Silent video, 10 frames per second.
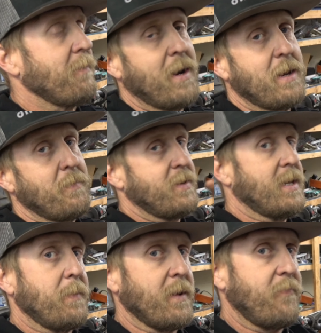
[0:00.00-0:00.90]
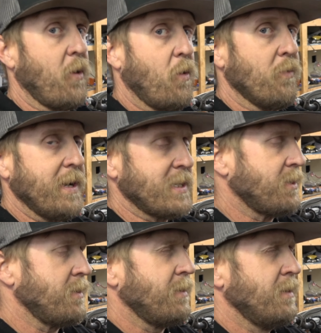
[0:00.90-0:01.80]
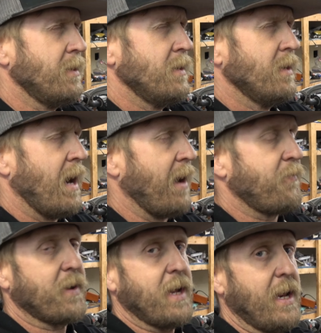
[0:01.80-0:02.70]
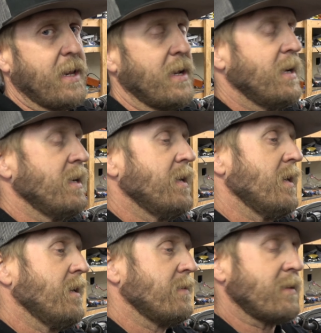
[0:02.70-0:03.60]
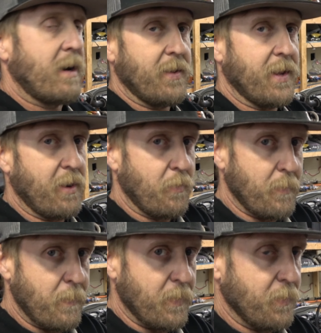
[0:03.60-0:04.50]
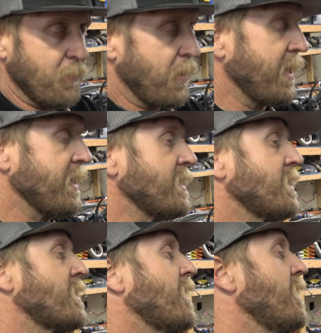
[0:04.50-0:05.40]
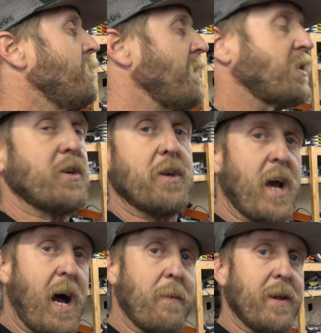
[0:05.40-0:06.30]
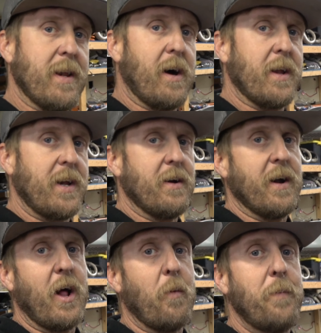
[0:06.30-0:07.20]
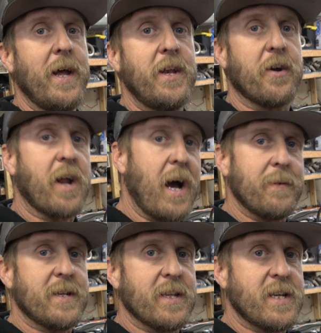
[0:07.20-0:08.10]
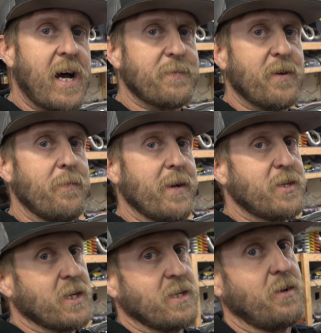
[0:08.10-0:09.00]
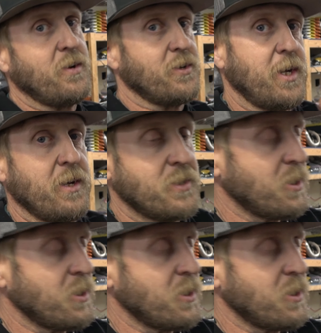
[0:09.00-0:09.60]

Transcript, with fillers: think it might have been WFO Racer I forget. Sorry that I don't remember who it was. Make sure you comment on here and I'll pin your comment to the top so everybody checks out your channel